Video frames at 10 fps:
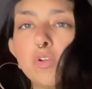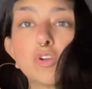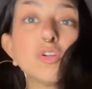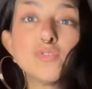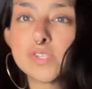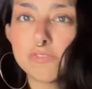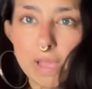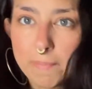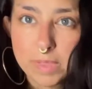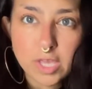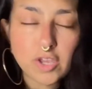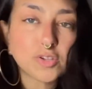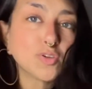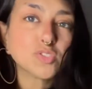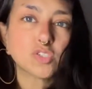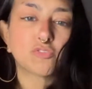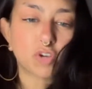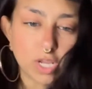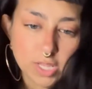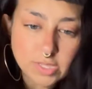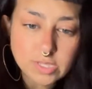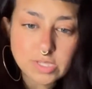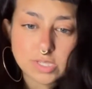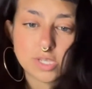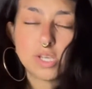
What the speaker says: closest family, your closest friends,